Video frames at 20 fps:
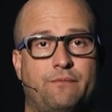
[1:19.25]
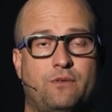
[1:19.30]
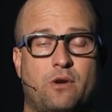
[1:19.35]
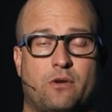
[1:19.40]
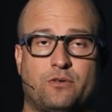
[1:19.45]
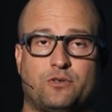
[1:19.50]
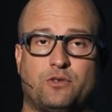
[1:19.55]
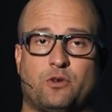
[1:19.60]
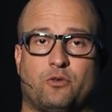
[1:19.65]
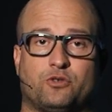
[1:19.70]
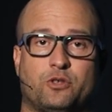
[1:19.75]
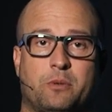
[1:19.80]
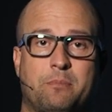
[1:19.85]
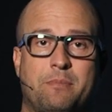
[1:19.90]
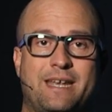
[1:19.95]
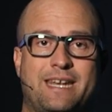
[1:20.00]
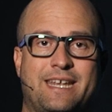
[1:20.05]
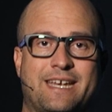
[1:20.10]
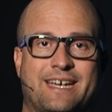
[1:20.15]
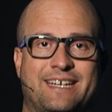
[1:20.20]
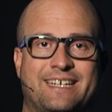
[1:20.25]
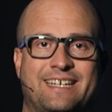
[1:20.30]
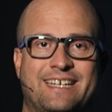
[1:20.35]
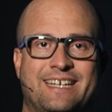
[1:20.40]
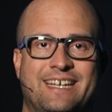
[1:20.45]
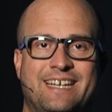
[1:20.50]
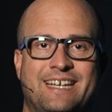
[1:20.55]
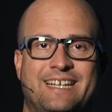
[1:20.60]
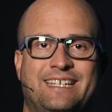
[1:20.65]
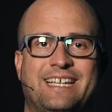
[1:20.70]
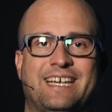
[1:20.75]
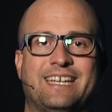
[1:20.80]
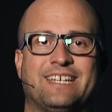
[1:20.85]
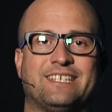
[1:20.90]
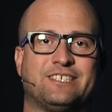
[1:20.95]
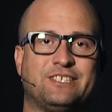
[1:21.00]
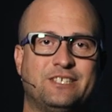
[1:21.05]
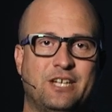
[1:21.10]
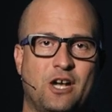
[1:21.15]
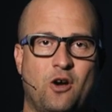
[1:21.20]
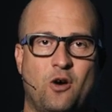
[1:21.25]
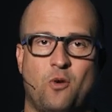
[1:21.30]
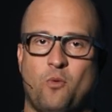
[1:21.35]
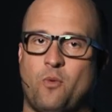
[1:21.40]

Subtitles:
If you're on social media, let us know